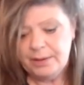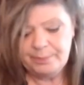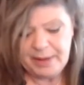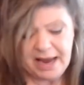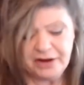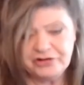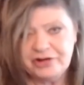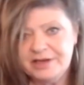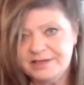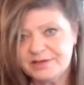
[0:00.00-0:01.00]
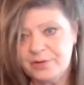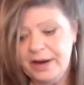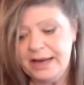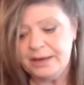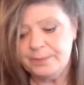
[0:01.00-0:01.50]
Passion is
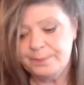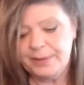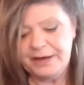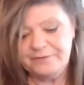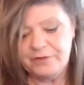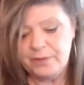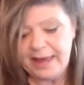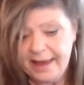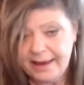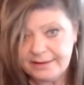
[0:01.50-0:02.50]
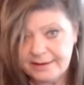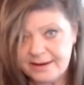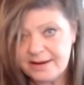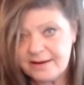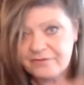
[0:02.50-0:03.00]
great, but if you can't
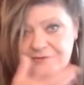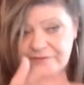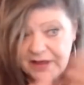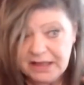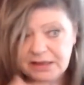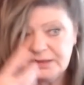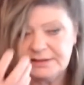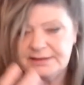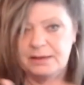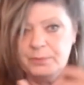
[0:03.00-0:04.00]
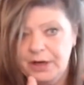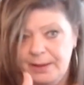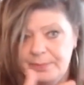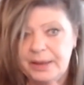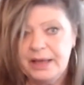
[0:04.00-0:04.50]
fill someone
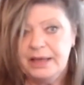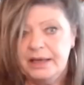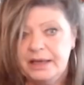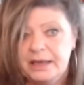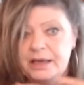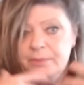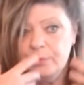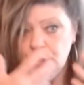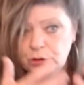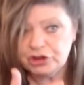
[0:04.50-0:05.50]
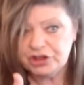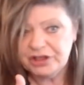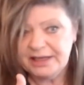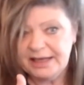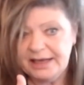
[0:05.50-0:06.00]
up
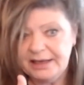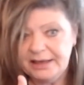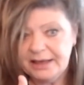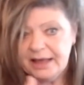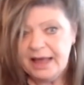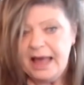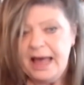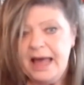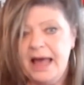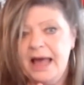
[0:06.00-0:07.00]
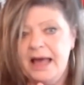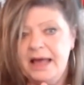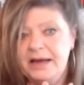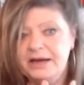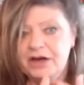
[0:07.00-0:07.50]
emotionally
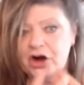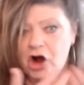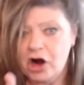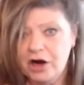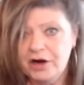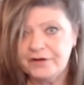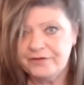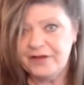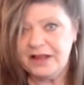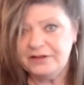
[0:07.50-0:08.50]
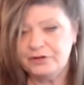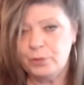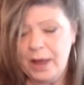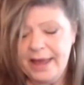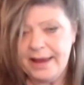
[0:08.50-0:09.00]
and in a heartfelt
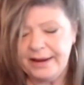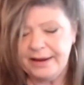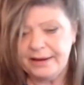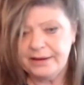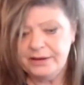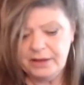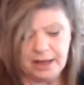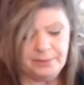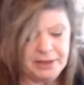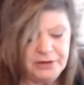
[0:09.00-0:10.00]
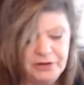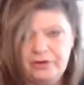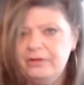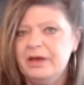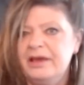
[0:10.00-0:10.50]
way, I mean,
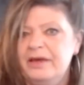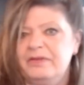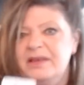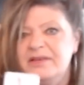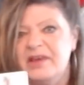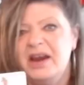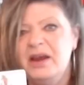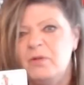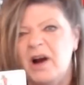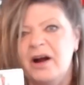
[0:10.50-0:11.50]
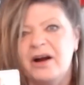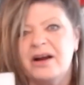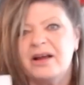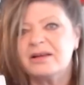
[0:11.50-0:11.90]
you can get this anywhere.